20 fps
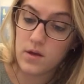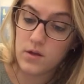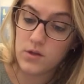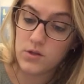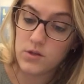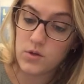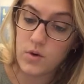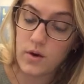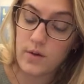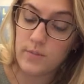
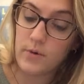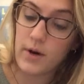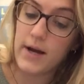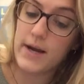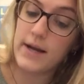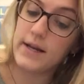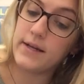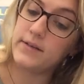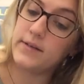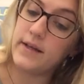So I'm
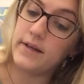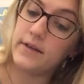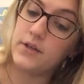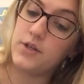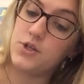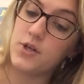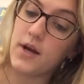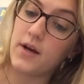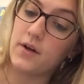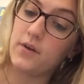writing daily
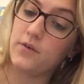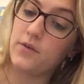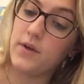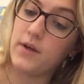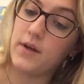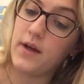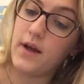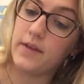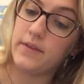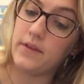
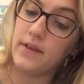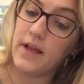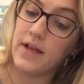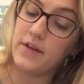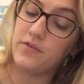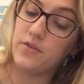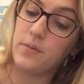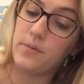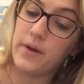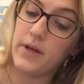geography on the line
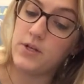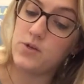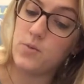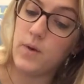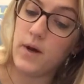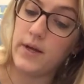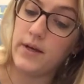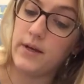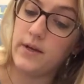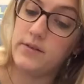for page
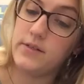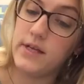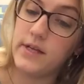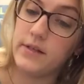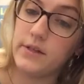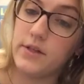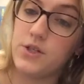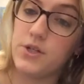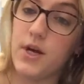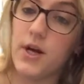1,
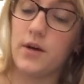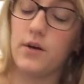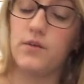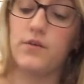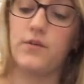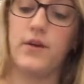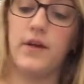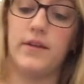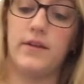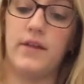daily
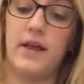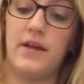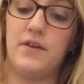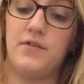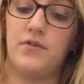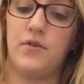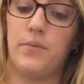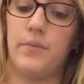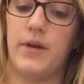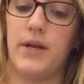geography on the line
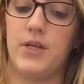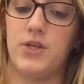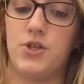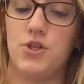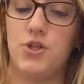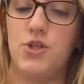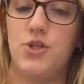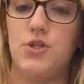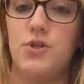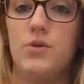for
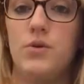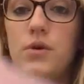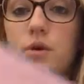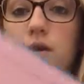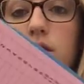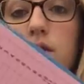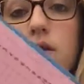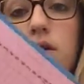page 2.